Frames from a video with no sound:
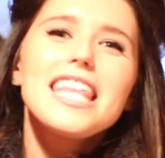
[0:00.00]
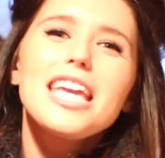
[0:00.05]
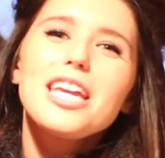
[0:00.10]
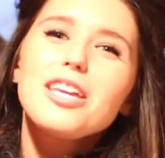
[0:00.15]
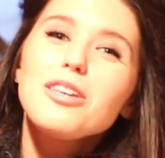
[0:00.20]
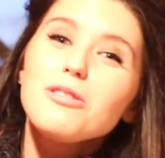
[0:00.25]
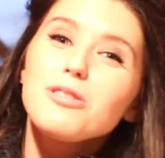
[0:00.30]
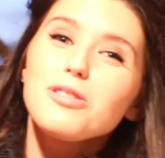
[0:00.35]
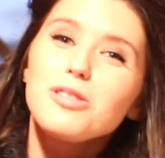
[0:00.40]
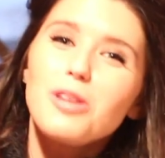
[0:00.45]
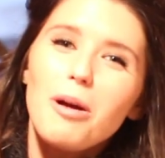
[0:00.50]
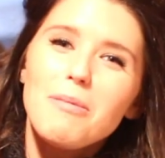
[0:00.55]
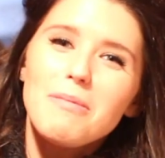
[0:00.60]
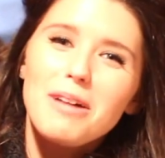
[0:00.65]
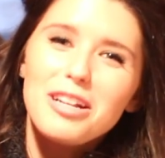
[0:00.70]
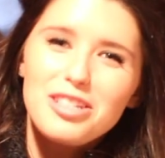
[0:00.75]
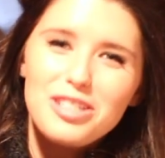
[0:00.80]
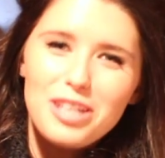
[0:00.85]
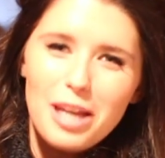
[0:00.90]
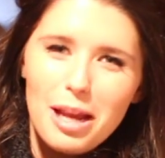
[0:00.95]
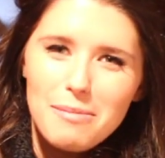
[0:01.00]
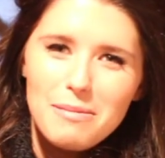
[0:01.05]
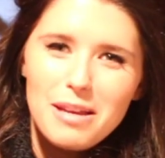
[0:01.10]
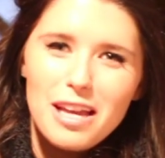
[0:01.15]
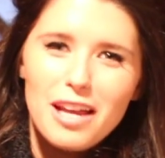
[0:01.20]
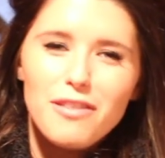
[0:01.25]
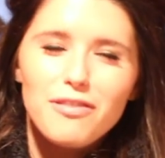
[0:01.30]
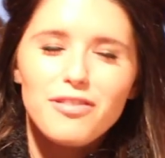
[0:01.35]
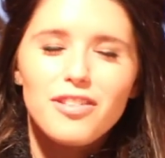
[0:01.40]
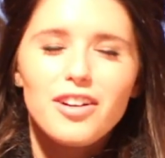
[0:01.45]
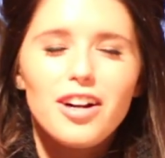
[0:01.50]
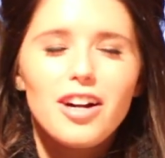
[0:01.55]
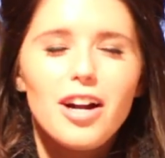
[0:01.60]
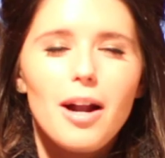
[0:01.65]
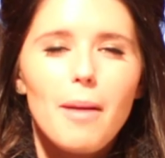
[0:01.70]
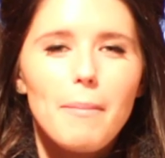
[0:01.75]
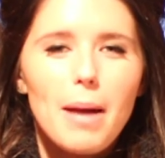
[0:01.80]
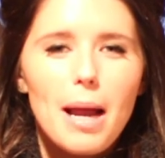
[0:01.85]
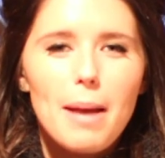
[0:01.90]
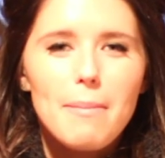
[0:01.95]
Thank you so much, Jamie,
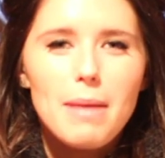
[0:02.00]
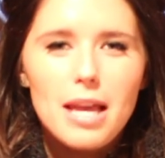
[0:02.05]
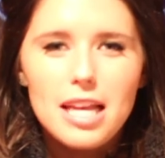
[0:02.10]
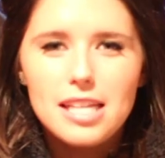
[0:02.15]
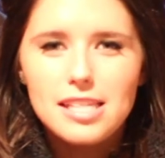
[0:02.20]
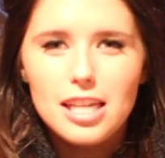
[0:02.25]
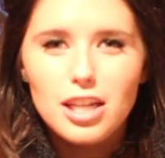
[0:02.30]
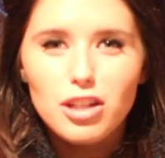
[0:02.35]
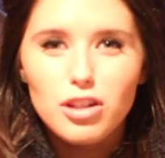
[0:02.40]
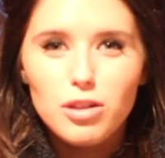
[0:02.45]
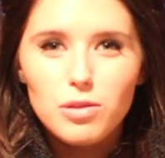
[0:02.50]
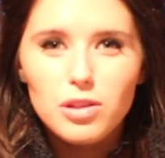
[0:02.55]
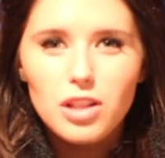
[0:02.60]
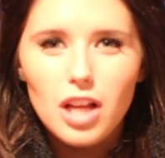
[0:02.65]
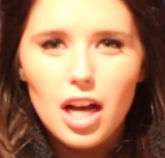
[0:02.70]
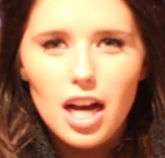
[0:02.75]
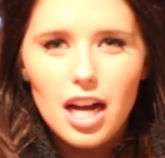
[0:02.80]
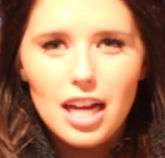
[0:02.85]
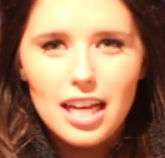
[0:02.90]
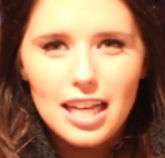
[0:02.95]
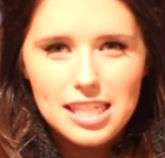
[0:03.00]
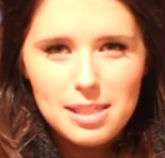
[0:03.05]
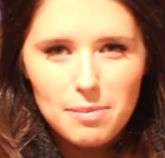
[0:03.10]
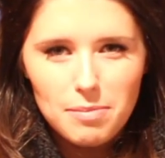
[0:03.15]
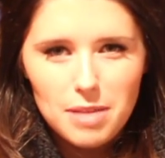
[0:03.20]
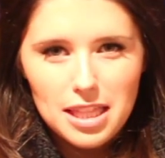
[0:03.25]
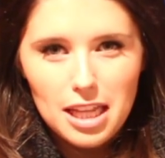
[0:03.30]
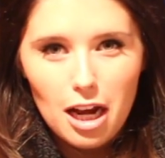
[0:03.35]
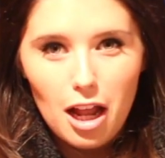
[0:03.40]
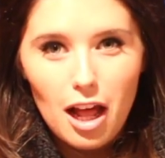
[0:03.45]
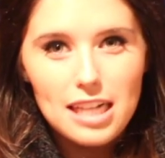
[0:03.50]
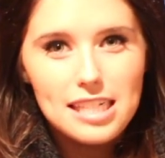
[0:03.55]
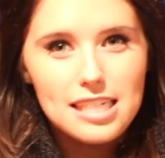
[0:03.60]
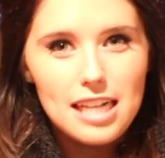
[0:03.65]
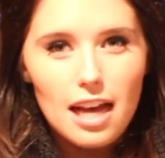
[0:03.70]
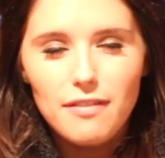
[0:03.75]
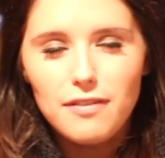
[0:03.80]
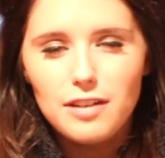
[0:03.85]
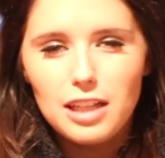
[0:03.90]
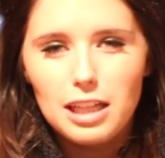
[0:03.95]
for my amazing new look. It's something that I'll
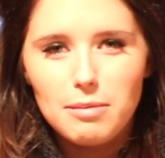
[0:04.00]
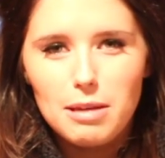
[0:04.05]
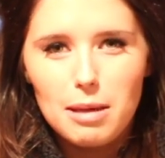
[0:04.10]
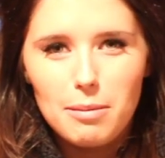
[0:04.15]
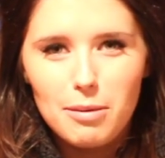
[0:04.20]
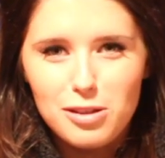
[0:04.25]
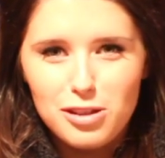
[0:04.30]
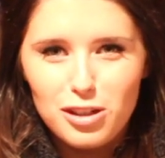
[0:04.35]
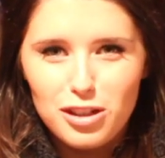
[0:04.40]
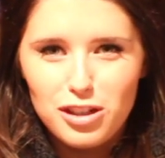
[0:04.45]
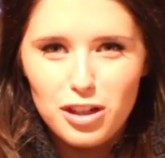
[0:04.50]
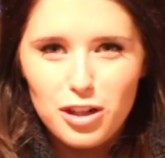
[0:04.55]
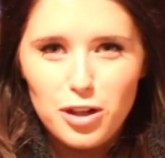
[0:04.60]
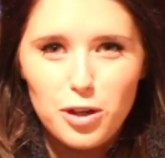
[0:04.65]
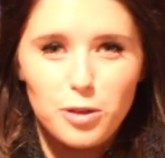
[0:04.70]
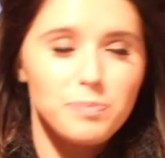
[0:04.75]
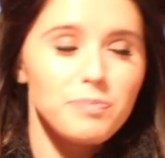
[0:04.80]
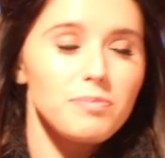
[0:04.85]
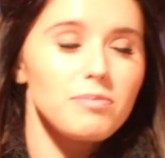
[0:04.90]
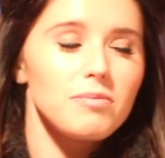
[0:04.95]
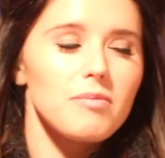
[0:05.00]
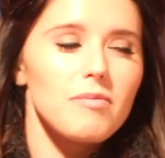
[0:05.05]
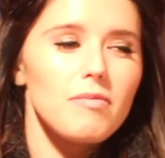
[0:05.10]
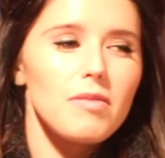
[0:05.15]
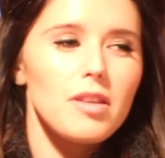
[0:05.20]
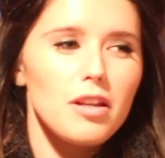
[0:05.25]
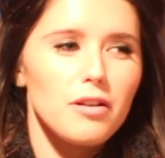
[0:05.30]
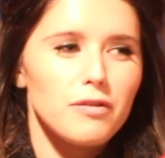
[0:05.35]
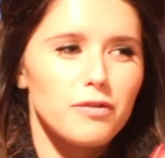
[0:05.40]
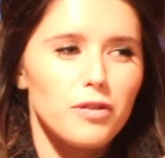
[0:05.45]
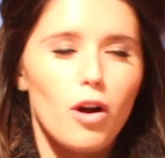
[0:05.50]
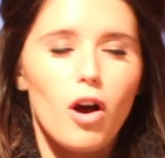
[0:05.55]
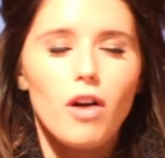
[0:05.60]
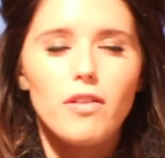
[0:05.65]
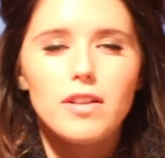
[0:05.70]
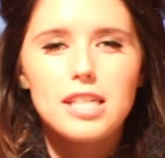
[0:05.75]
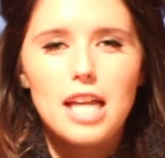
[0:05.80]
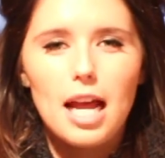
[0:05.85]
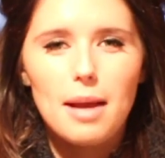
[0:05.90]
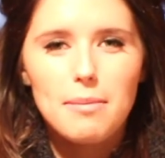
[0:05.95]
definitely be able to do for all
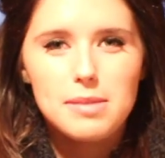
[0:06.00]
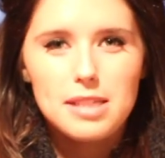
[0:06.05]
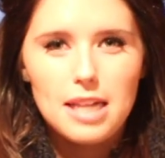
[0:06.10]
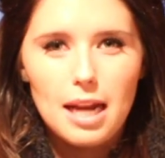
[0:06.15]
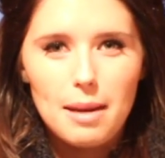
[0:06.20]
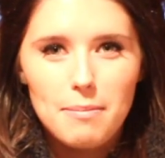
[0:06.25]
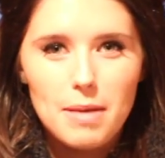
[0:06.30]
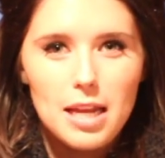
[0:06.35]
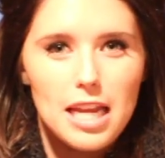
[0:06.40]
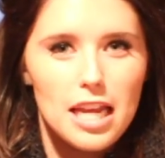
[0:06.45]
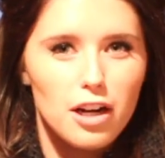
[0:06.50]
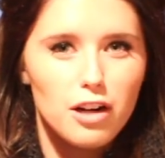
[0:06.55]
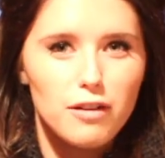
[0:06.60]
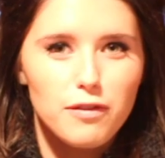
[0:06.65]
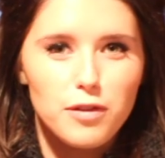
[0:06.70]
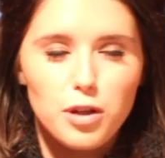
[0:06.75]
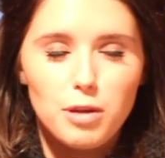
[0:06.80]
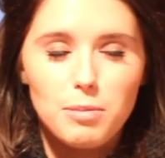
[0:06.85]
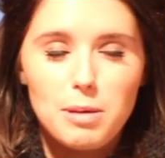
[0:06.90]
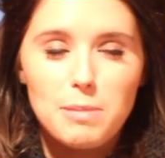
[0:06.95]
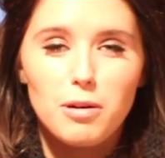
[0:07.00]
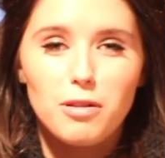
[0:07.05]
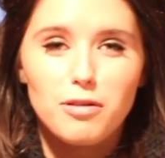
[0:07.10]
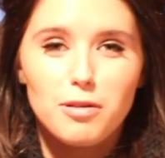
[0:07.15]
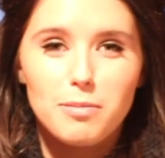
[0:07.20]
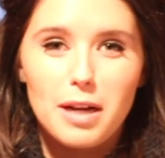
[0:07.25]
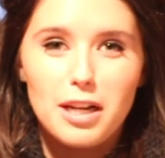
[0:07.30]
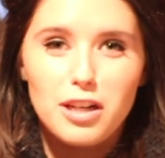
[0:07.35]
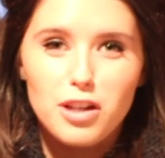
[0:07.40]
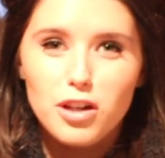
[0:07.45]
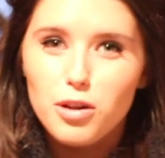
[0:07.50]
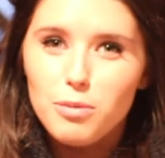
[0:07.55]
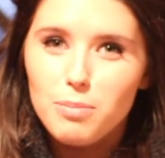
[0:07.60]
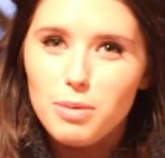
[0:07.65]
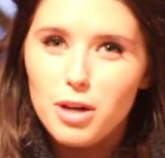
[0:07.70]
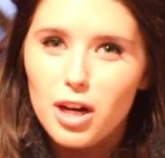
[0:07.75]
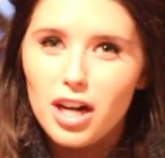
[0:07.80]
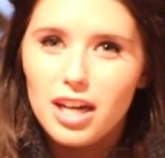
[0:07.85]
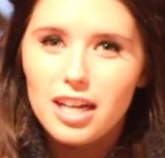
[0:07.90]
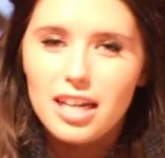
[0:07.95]
the times that I'm interviewing people for my new
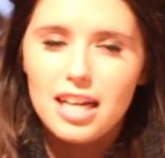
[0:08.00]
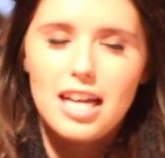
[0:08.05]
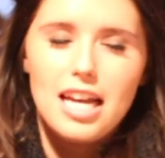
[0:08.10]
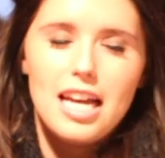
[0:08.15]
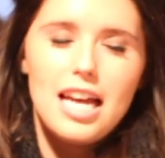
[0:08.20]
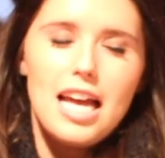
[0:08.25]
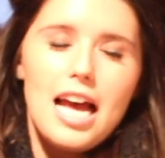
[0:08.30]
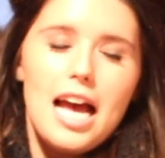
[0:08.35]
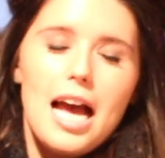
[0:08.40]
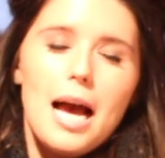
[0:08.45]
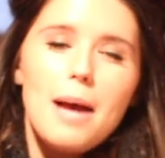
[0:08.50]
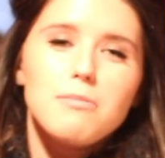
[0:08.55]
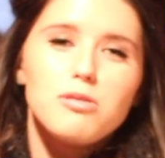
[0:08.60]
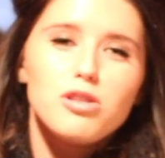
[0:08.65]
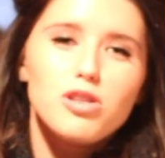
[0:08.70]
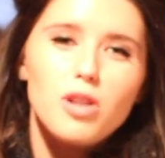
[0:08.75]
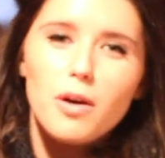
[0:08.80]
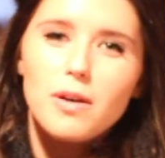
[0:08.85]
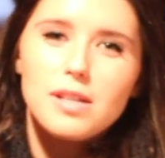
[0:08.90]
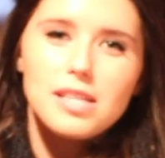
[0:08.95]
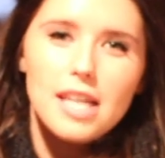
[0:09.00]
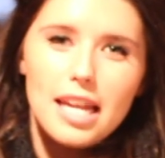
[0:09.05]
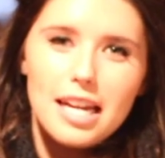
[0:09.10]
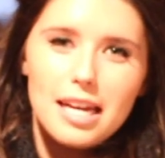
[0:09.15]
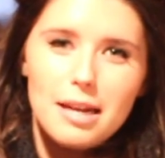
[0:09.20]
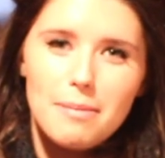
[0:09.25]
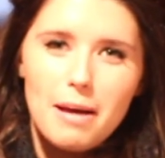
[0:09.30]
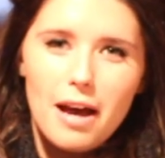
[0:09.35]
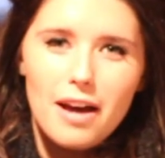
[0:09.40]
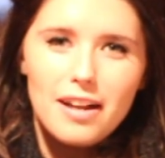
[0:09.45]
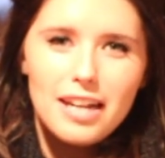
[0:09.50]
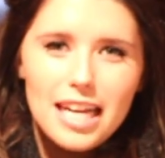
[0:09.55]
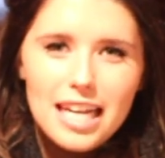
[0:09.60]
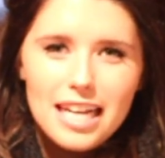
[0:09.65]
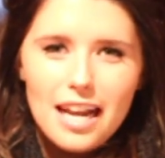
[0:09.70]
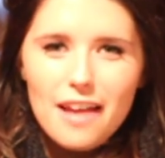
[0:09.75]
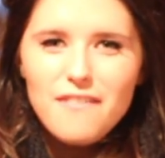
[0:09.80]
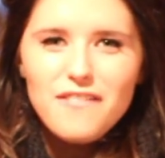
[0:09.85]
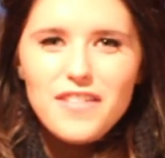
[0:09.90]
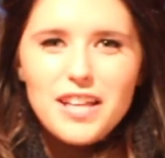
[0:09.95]
book. I'm so excited about it,
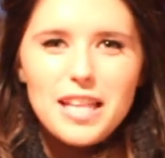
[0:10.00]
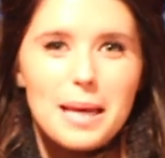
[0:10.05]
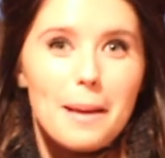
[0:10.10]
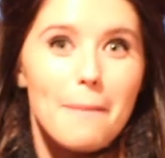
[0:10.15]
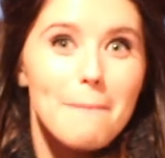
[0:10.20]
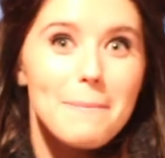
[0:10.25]
and I feel like